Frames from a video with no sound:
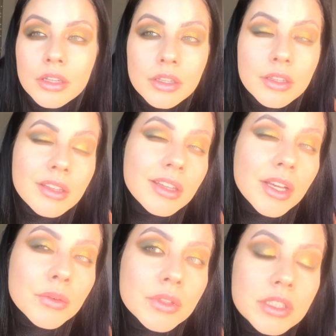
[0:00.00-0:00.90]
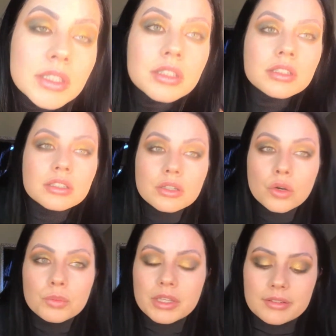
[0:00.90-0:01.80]
than that one.
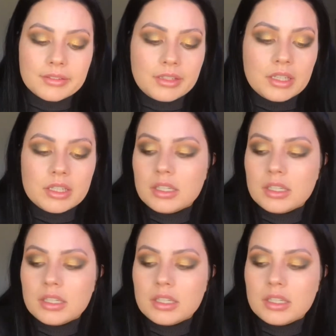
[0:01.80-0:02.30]
Hope you can see.